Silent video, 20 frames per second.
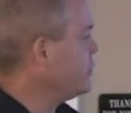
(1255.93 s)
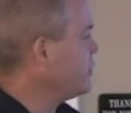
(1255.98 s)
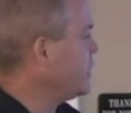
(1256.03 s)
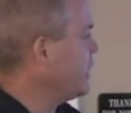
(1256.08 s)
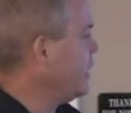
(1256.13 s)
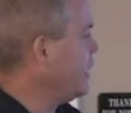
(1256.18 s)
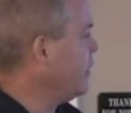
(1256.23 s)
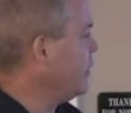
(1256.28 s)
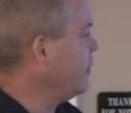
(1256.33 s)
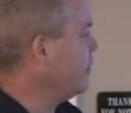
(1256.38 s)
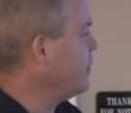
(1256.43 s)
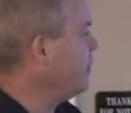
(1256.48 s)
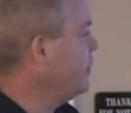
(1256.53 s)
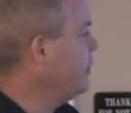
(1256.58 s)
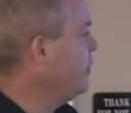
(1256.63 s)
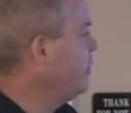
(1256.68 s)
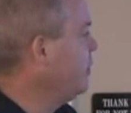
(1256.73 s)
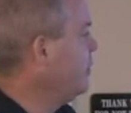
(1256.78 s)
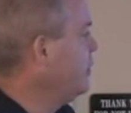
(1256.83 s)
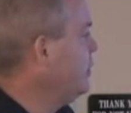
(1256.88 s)
scattered
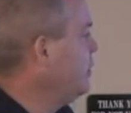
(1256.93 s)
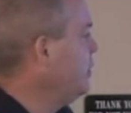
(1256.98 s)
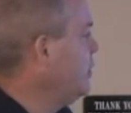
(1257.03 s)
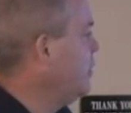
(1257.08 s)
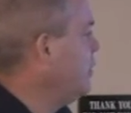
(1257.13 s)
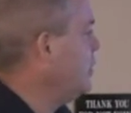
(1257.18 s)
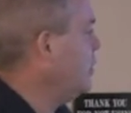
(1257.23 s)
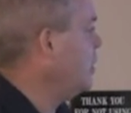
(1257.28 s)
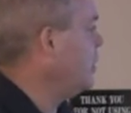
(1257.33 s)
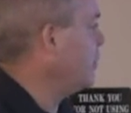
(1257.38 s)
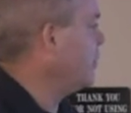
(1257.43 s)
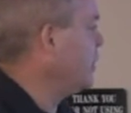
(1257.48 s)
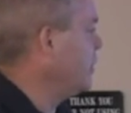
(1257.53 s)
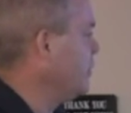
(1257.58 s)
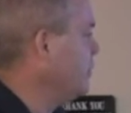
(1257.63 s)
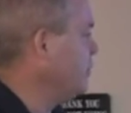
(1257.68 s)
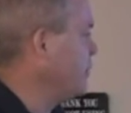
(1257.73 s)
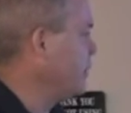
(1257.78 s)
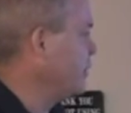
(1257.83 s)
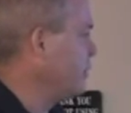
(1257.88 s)
around
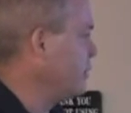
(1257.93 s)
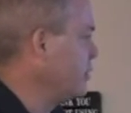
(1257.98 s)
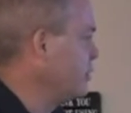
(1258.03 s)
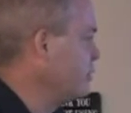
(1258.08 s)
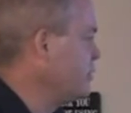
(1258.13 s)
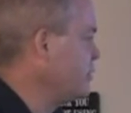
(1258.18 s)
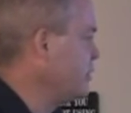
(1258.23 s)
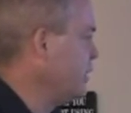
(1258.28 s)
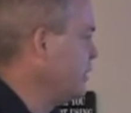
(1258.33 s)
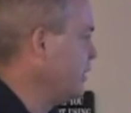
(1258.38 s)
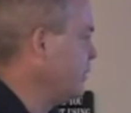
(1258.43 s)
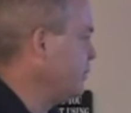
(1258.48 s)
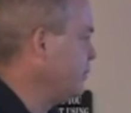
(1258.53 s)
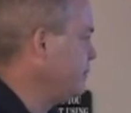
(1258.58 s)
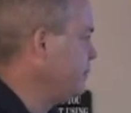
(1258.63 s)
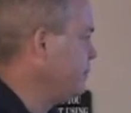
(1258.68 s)
the burial site.